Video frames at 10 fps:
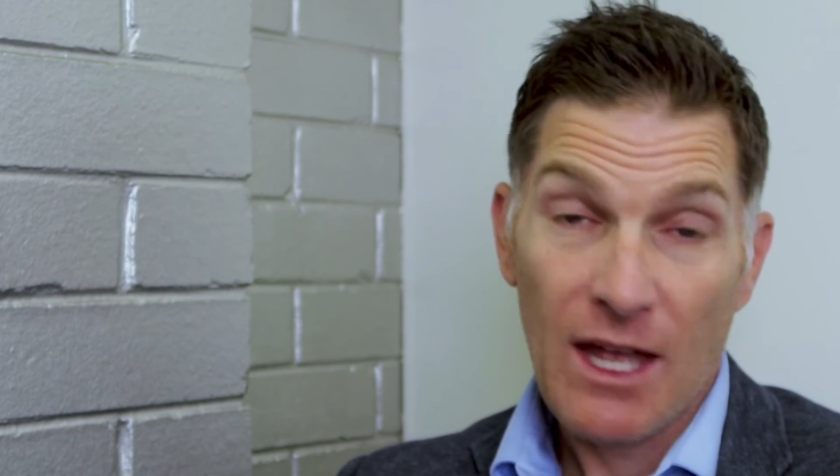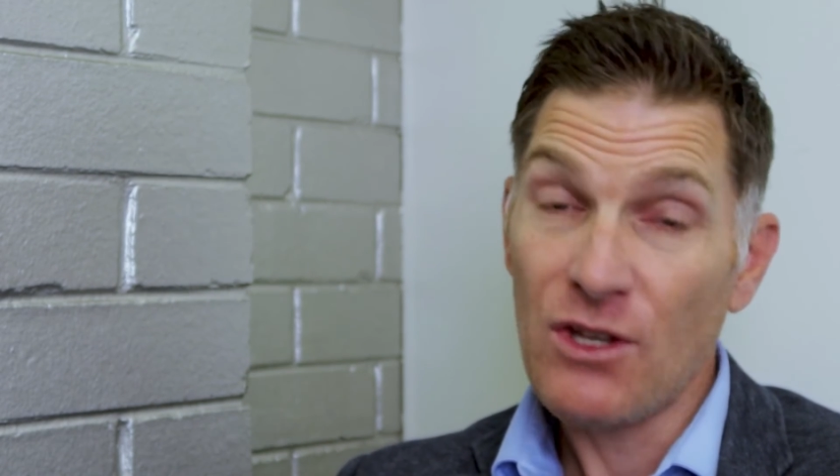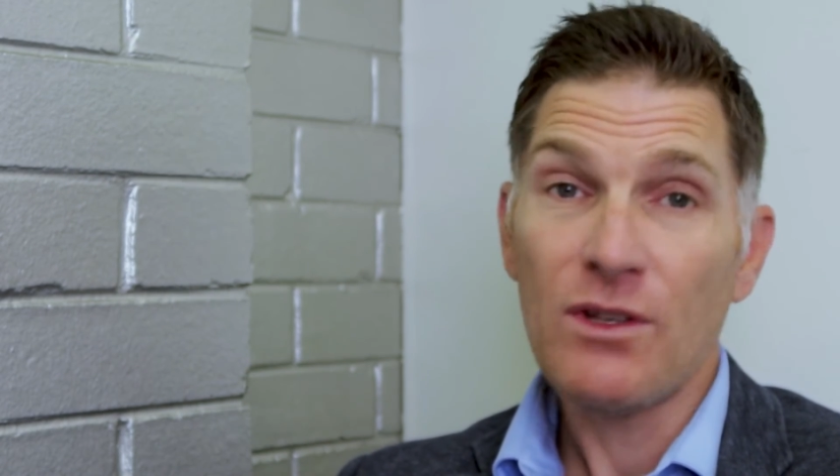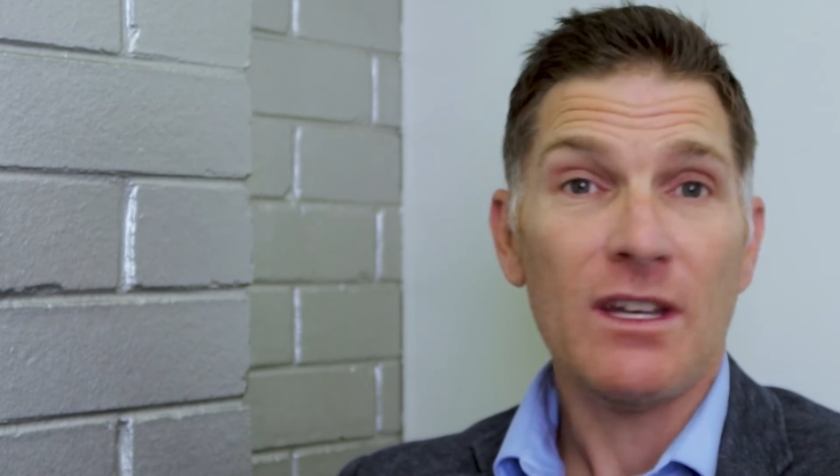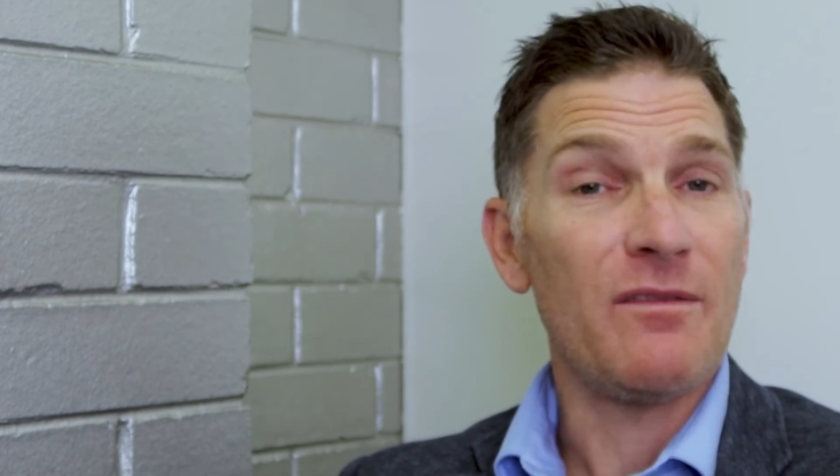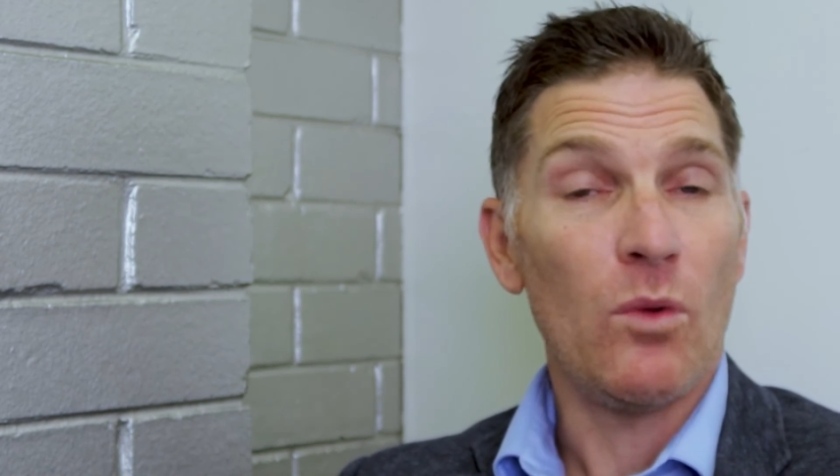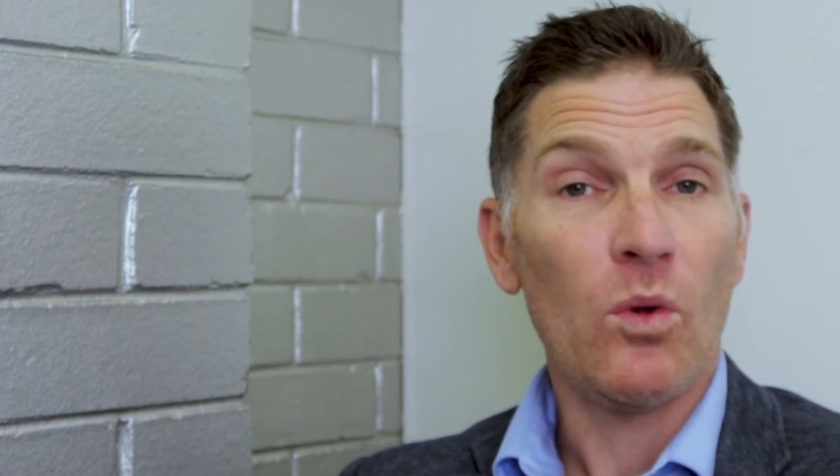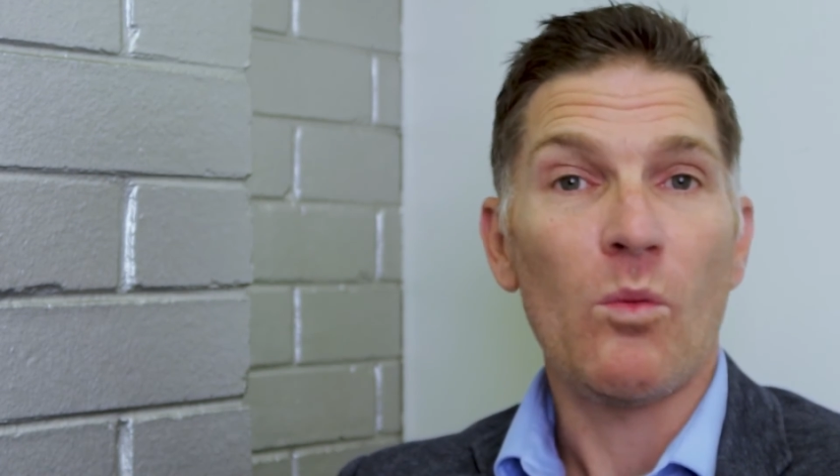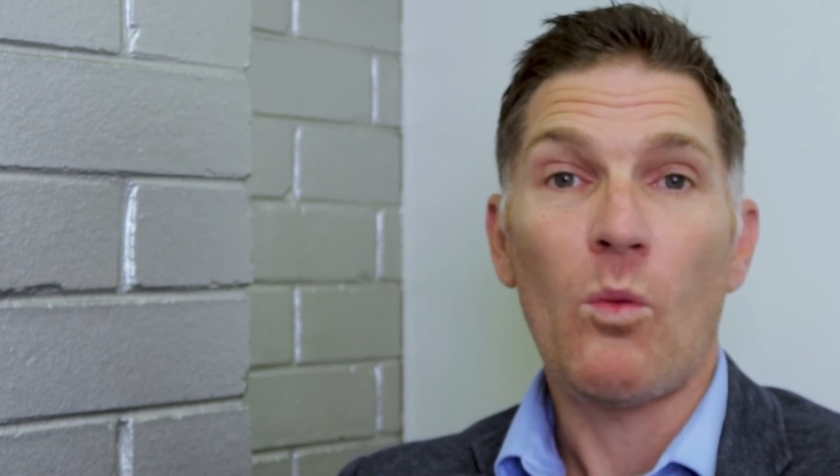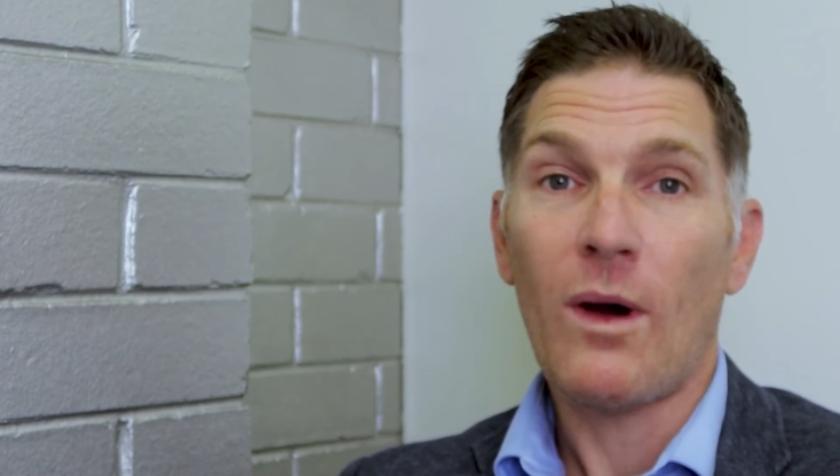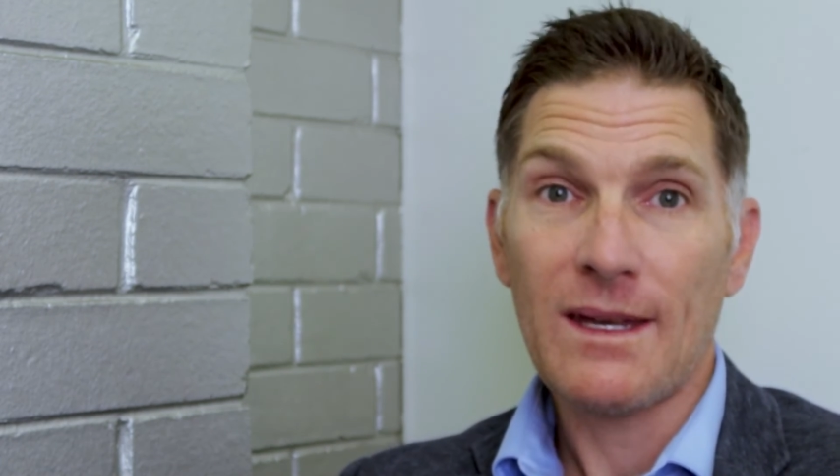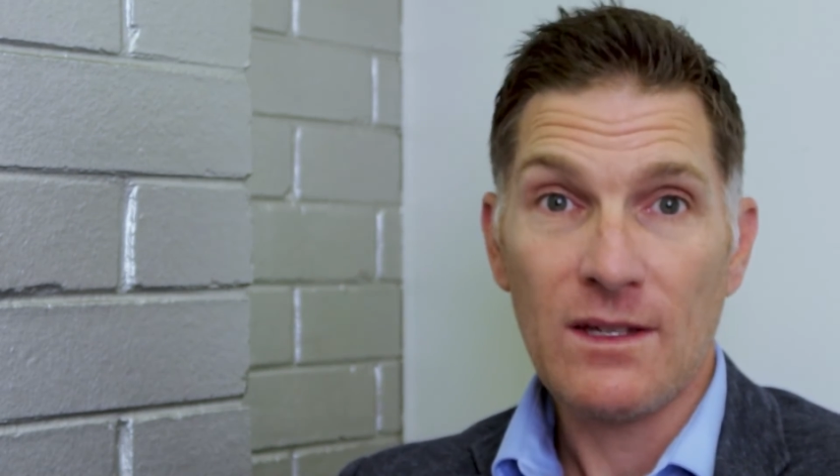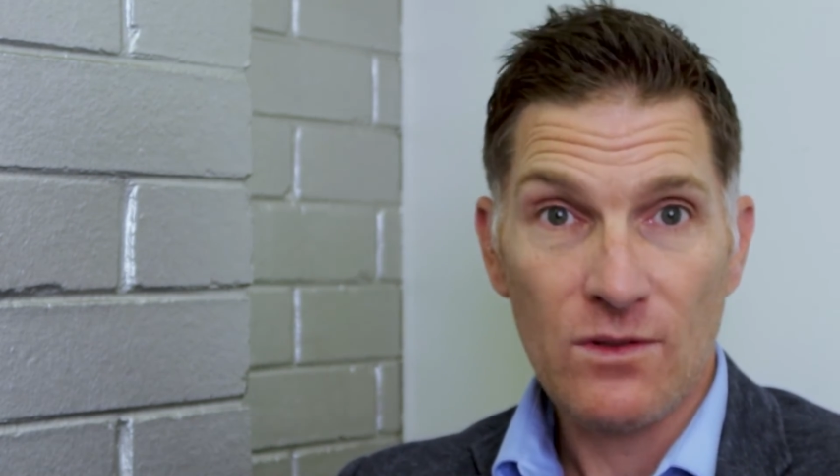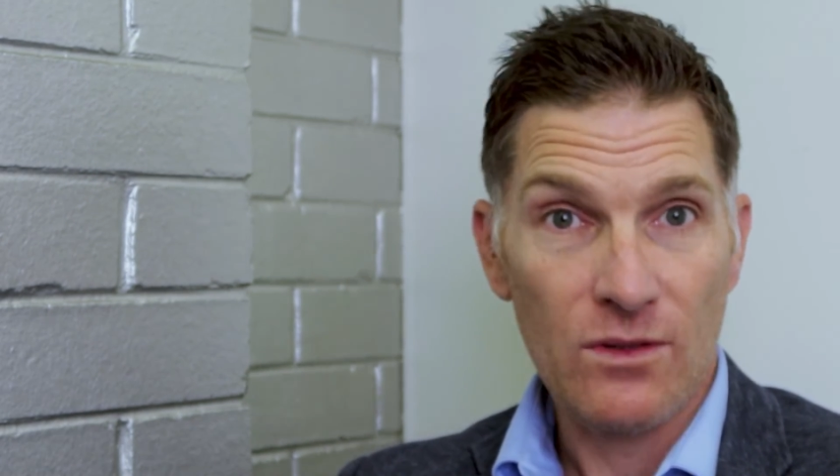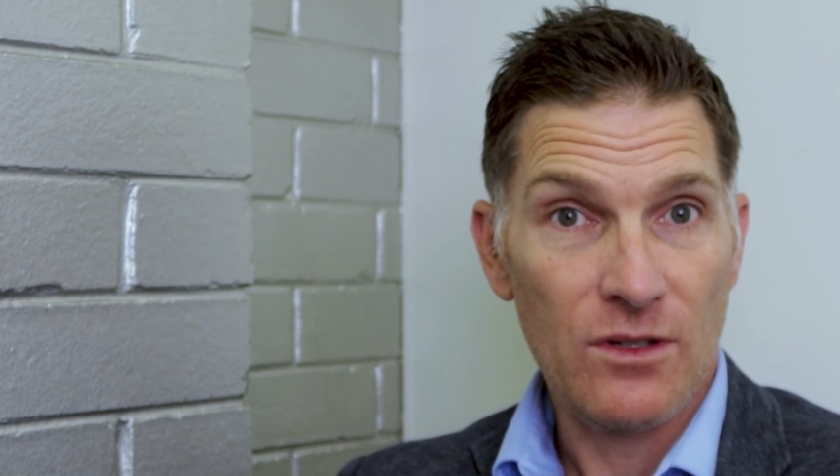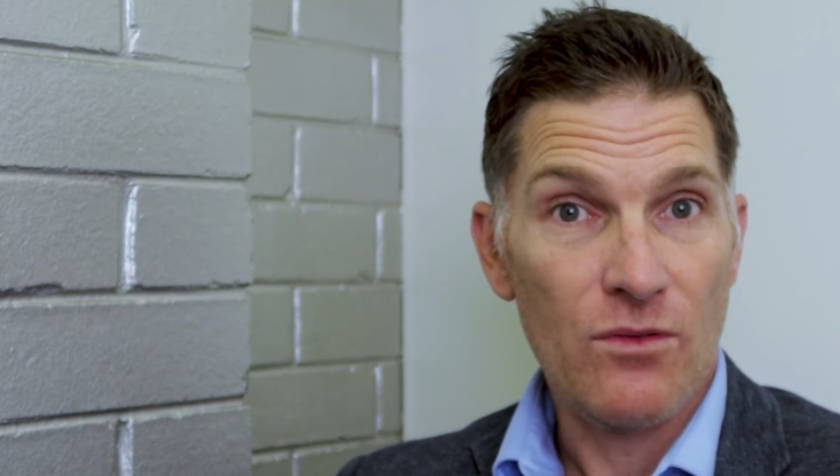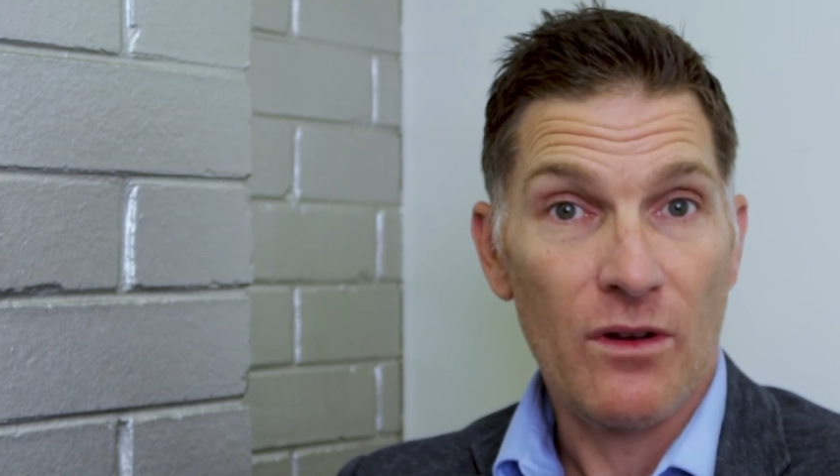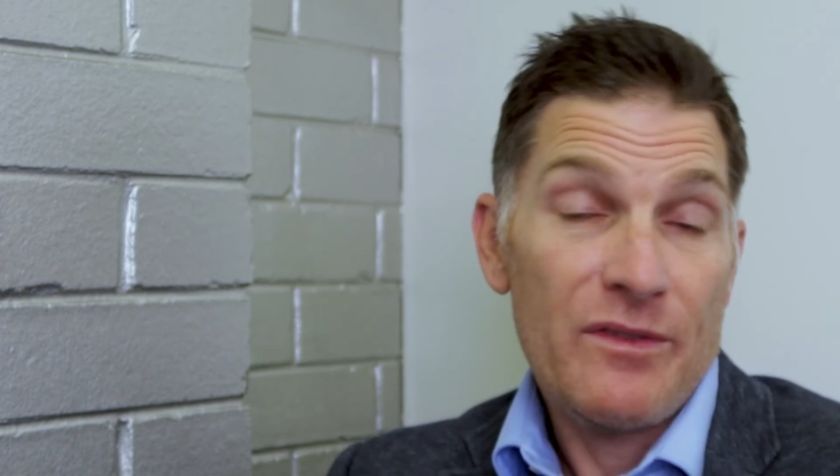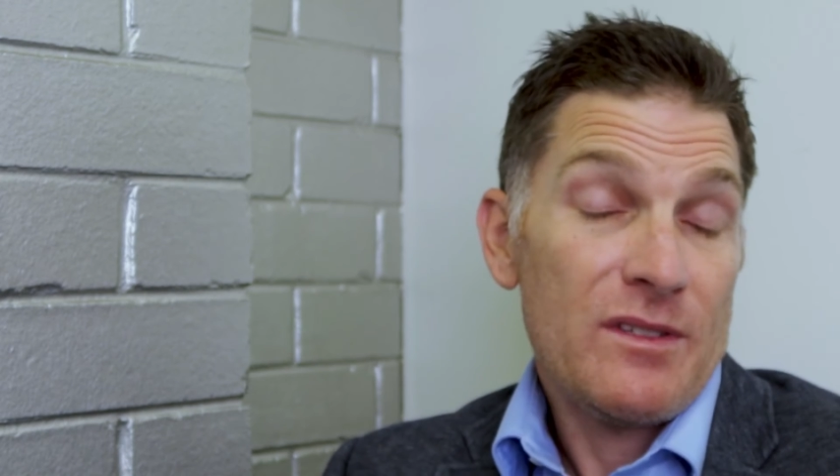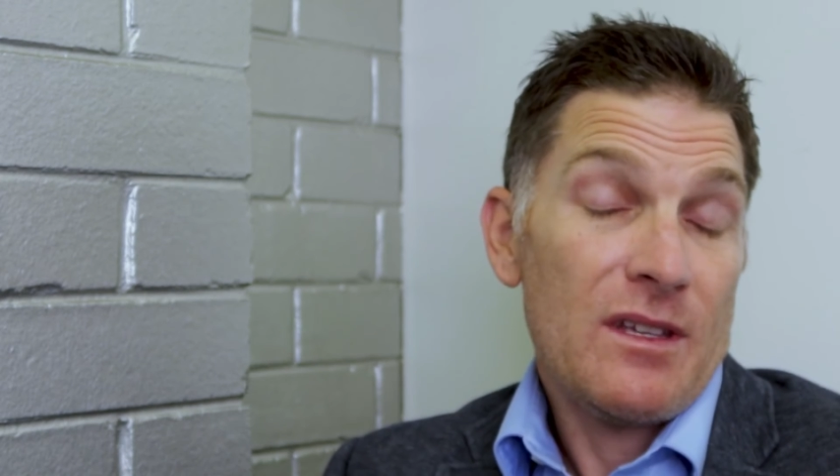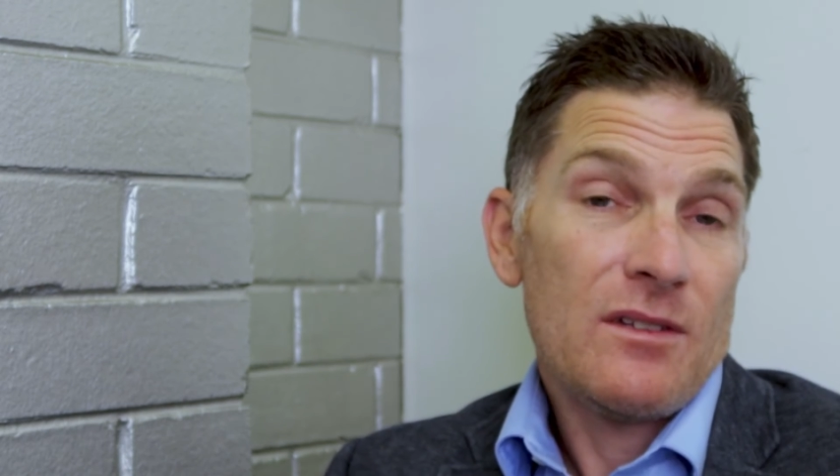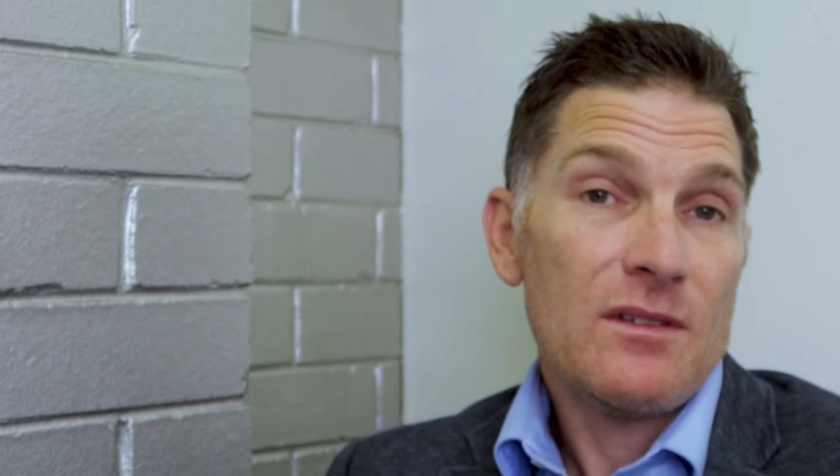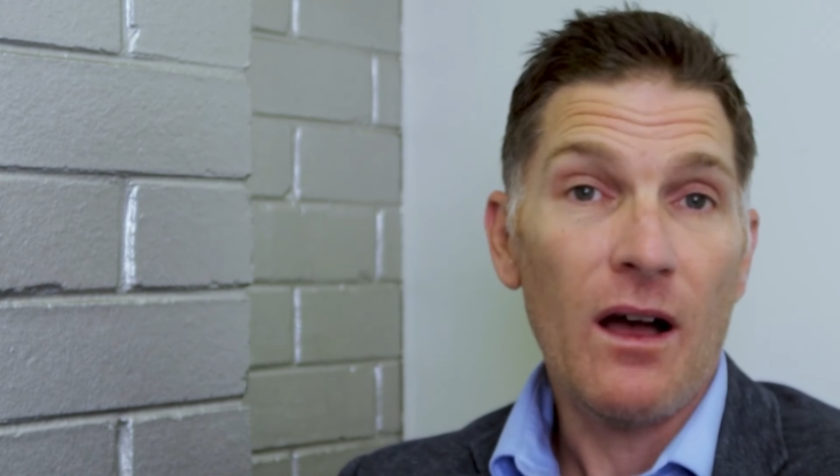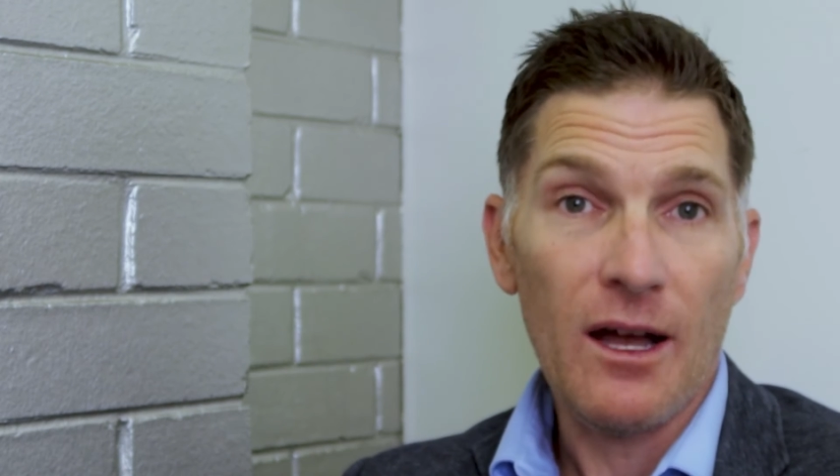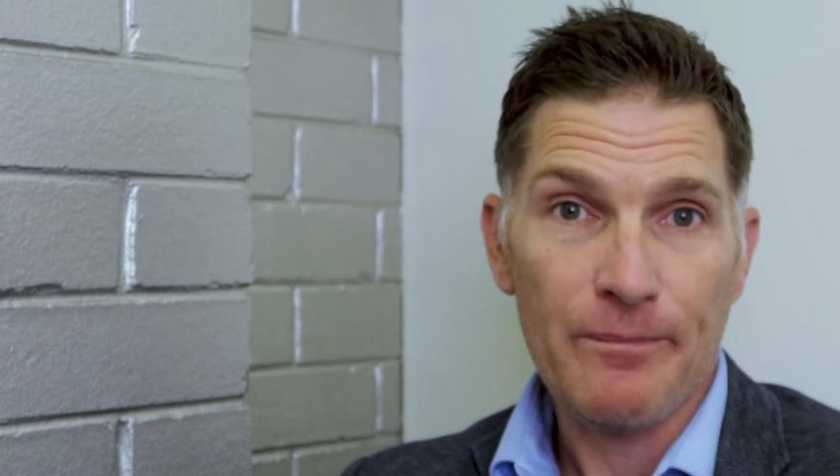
and you could have more than one intern in your office at a time.